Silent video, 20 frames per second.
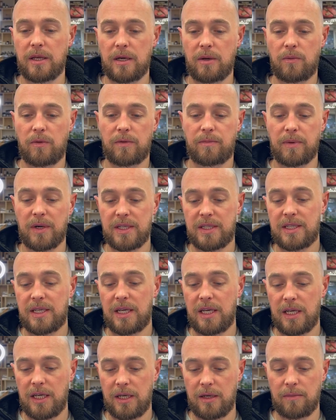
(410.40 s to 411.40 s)
with my
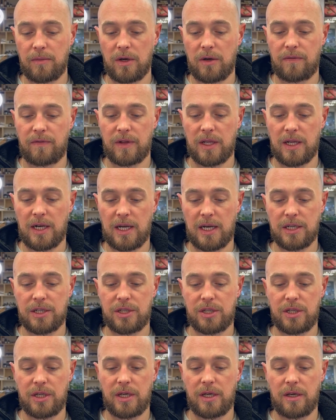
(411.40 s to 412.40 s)
team over the
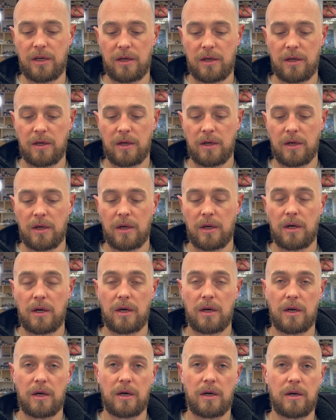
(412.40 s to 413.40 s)
last year.
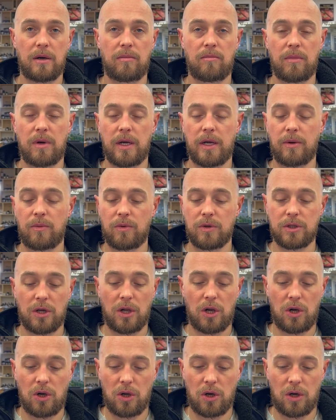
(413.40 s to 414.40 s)
It was a
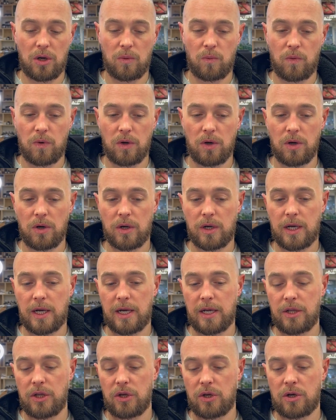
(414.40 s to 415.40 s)
lot of work,
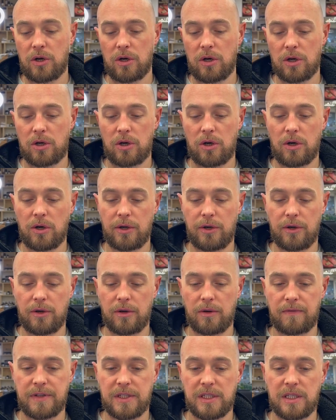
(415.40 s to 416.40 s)
and you got a kind
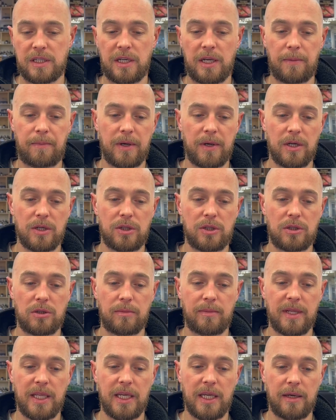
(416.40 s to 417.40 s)
of snippet of
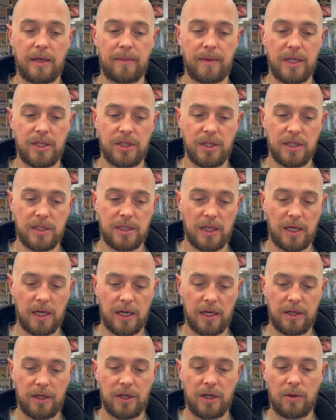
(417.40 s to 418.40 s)
some of the images
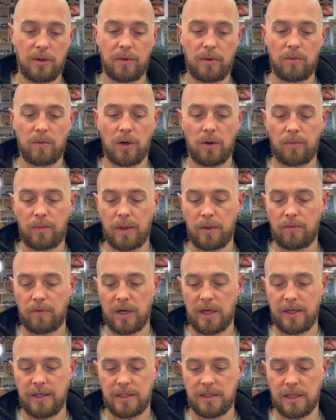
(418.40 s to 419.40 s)
there. You know, we won't be
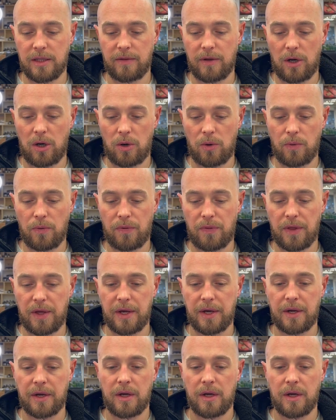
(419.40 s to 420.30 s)
releasing the whole thing